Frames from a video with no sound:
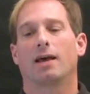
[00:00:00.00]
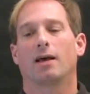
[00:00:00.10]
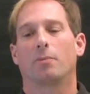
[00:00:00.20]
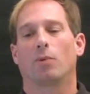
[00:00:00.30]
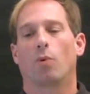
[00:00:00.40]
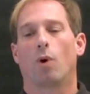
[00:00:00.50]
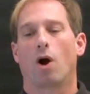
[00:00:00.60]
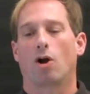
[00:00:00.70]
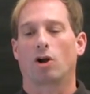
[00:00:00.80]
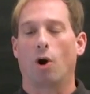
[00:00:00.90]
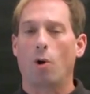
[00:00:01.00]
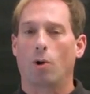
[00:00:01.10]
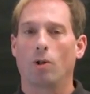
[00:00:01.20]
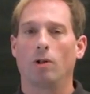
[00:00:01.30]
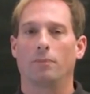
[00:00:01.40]
Um, our
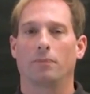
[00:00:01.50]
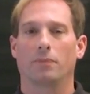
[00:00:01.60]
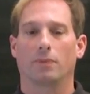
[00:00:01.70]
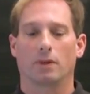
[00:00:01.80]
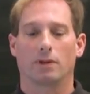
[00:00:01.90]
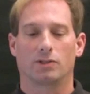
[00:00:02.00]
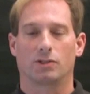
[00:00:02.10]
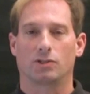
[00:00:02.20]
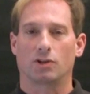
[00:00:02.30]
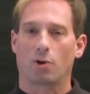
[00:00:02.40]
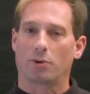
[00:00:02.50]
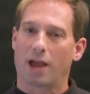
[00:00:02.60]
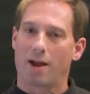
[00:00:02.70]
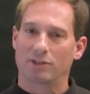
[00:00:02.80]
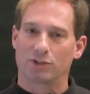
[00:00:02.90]
goal is to start with
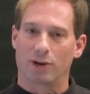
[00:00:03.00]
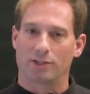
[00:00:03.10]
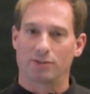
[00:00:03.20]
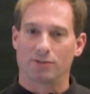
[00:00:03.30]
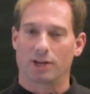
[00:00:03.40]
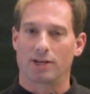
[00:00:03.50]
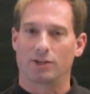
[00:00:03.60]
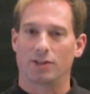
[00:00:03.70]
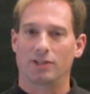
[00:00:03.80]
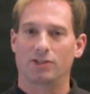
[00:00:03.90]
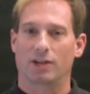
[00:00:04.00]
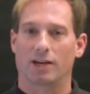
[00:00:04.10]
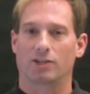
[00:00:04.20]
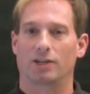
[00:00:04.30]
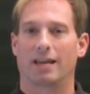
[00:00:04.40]
average rates of change in this
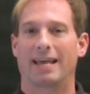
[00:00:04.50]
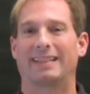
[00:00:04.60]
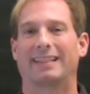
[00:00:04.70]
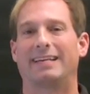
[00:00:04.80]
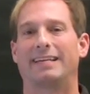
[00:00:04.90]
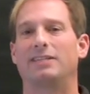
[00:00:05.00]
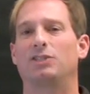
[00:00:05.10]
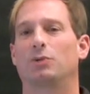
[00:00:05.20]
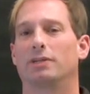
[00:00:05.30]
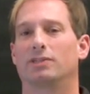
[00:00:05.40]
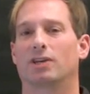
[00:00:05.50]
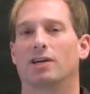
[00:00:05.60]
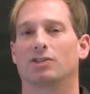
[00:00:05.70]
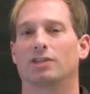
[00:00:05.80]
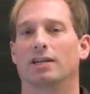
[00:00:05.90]
section and lead into a
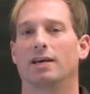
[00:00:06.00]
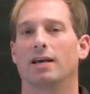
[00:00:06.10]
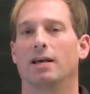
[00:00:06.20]
discussion